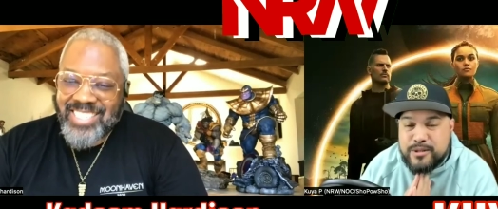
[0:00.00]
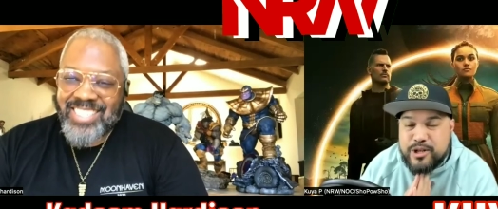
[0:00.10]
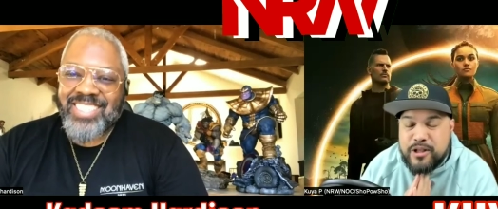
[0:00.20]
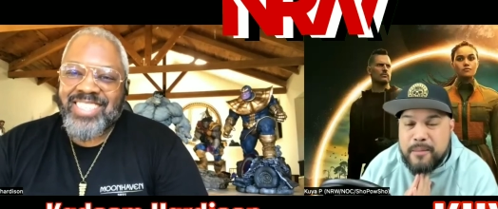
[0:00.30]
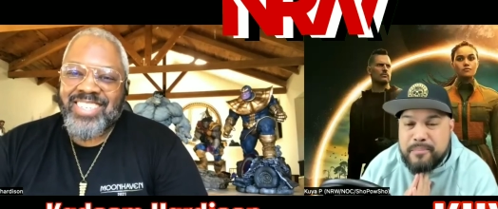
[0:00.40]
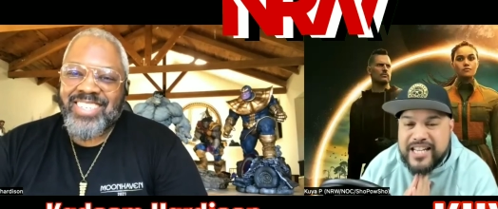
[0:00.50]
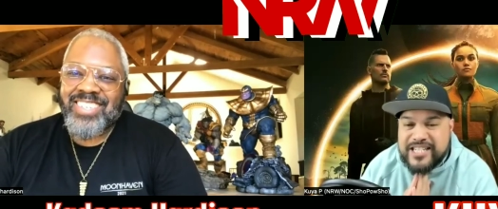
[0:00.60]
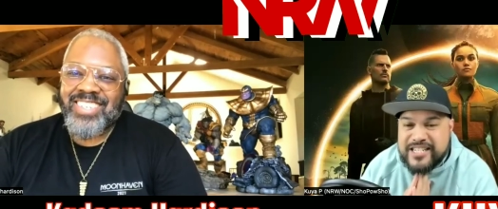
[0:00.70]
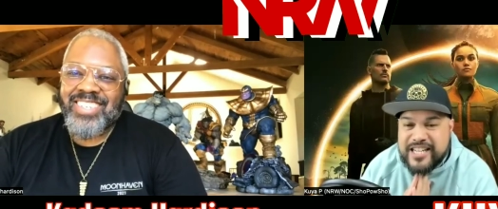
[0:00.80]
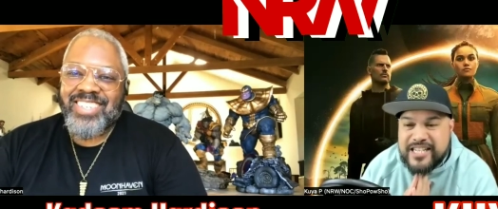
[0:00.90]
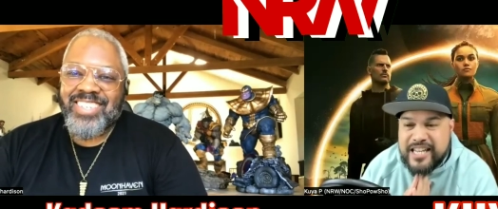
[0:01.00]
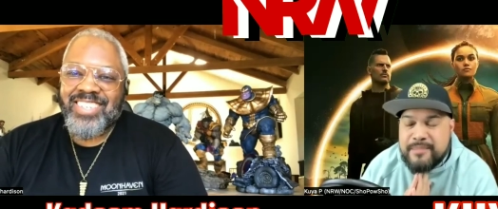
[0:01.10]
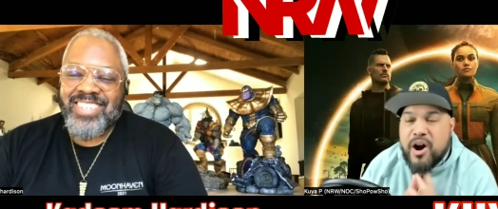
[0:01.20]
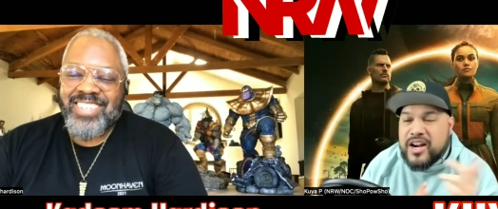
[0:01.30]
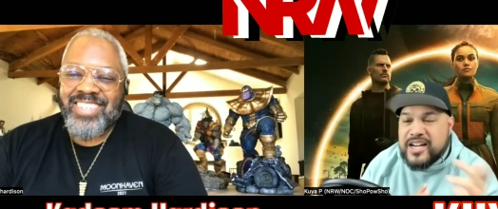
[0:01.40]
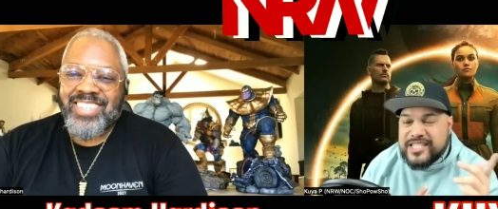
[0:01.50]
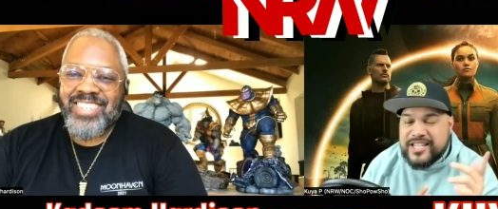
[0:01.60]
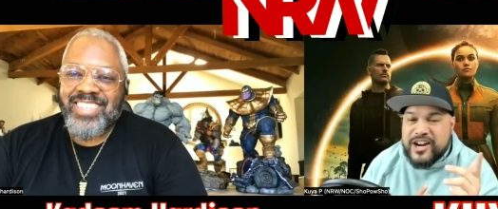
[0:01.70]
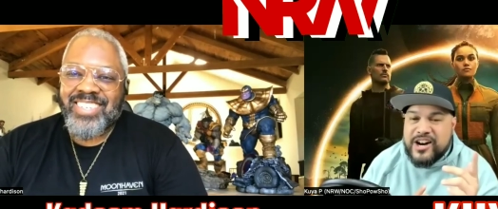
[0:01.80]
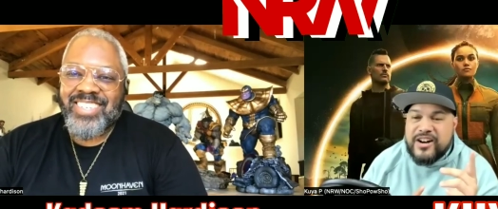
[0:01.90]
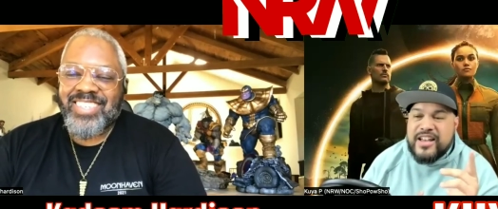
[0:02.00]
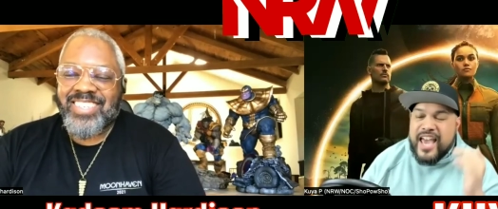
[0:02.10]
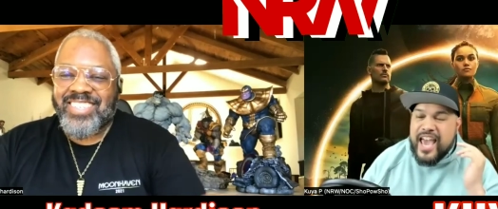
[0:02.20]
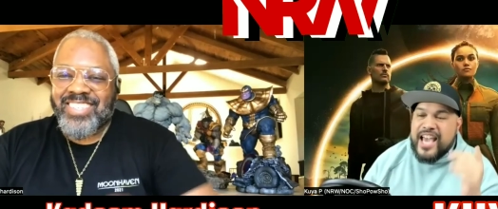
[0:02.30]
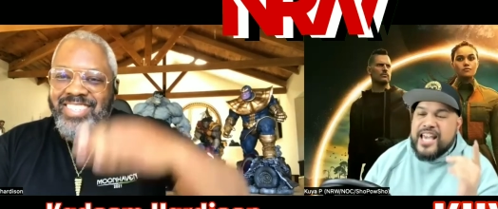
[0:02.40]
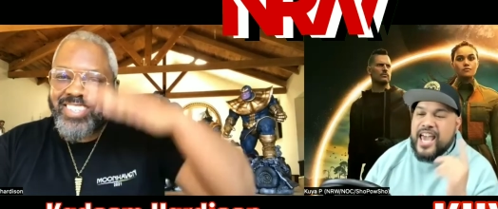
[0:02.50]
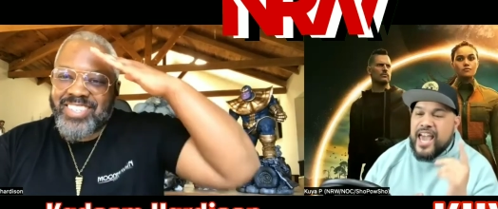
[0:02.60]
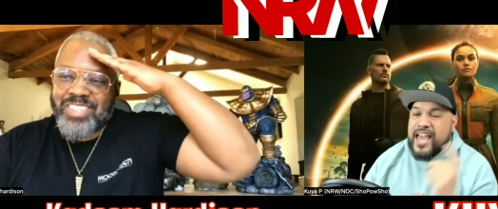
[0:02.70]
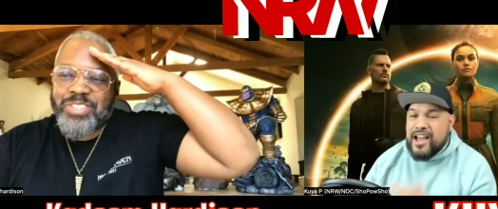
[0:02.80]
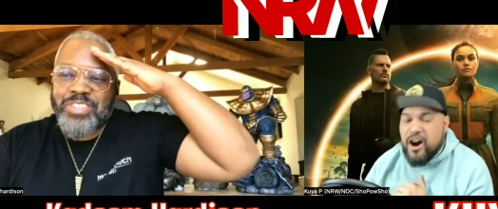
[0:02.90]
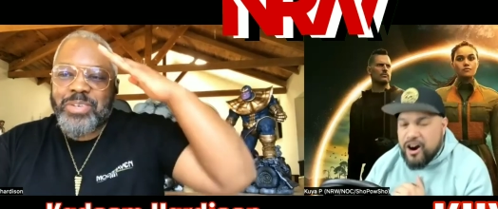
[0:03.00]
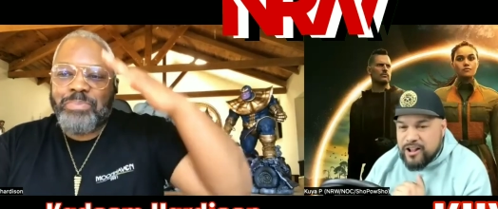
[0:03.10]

Speaker 1: this is truly a pleasure kadeem hardison y'all aka cool.